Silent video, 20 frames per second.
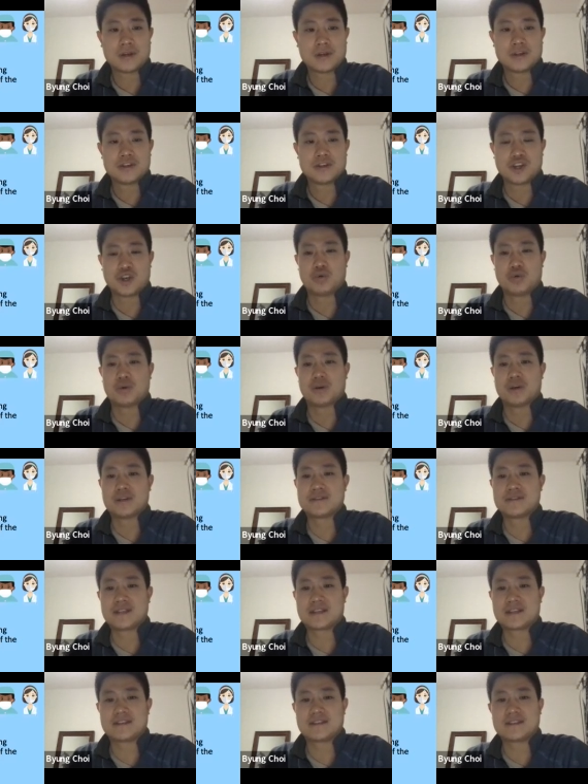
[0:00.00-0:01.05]
So a
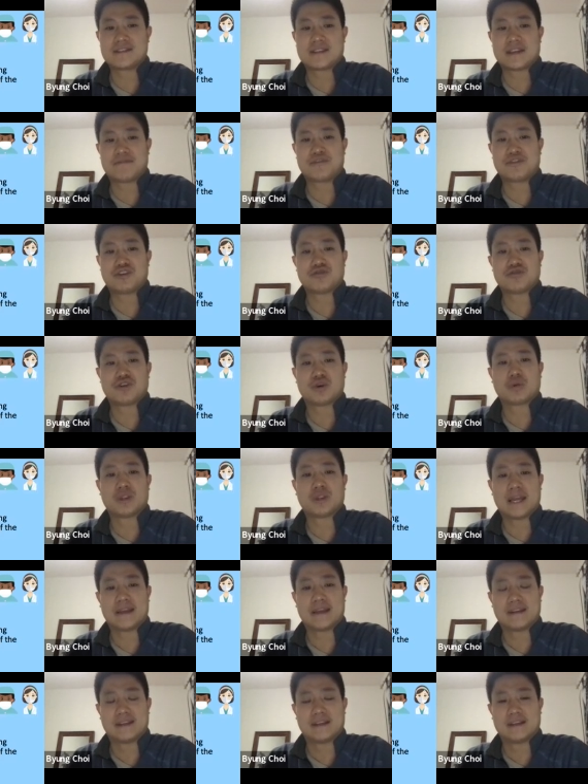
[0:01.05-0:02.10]
67-year-old
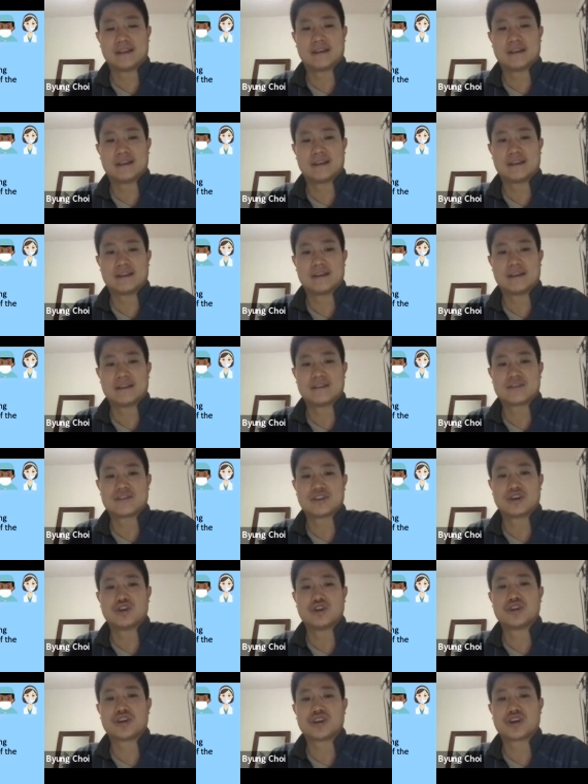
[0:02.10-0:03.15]
lady is to
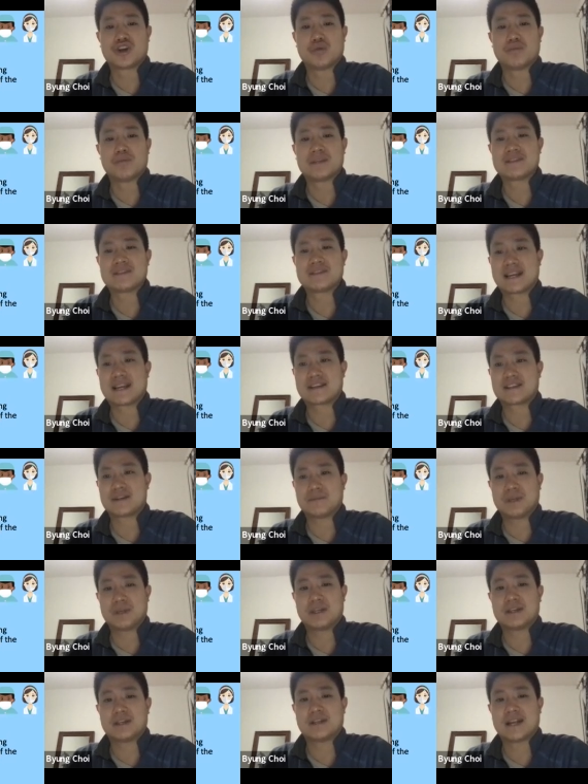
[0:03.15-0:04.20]
undergo
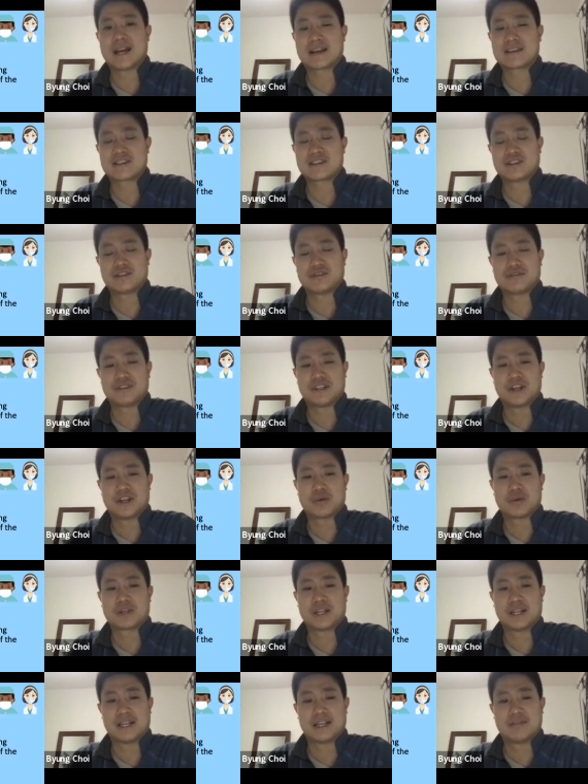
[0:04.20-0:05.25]
mastectomy and axillary
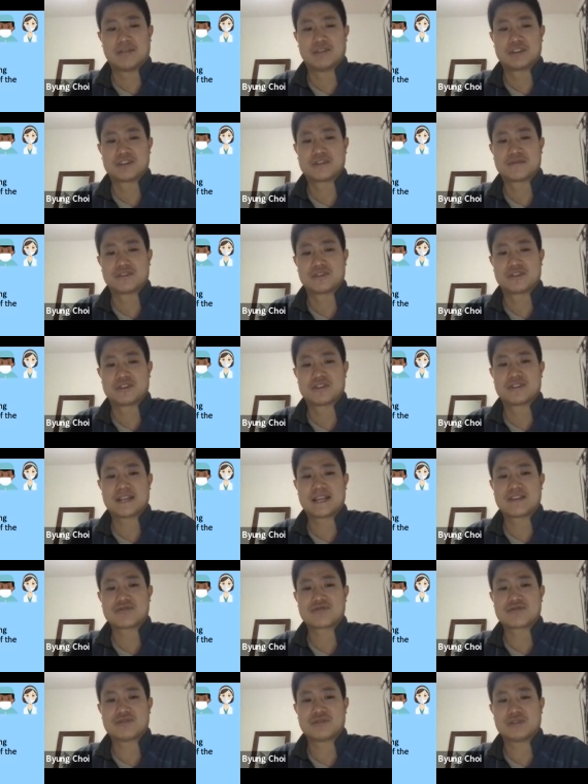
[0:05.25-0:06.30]
node clearance for a
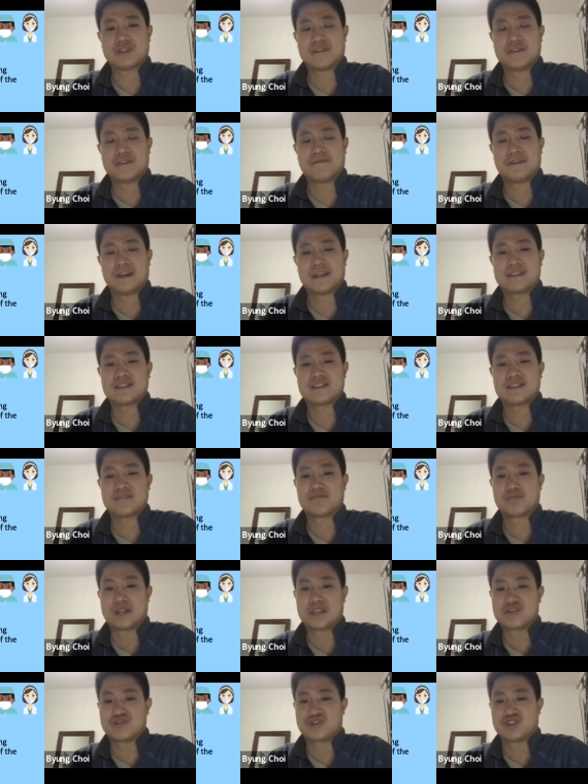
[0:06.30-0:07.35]
central invasive
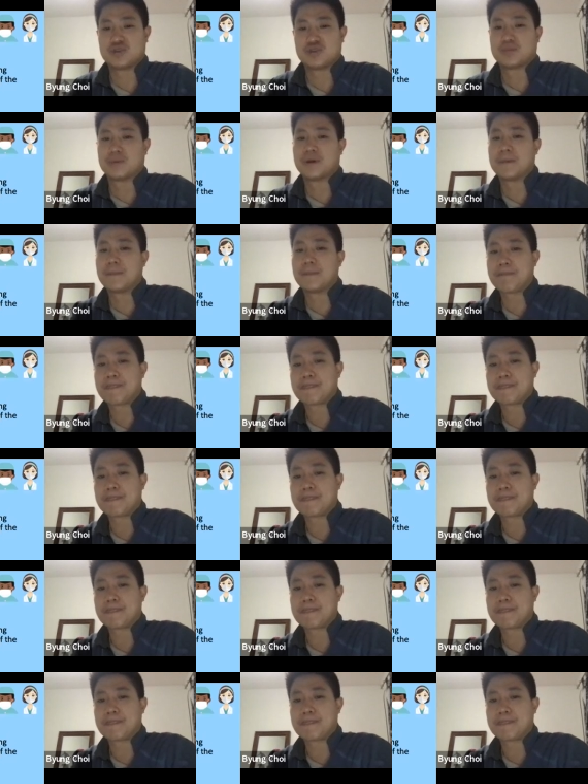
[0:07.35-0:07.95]
breast tumor.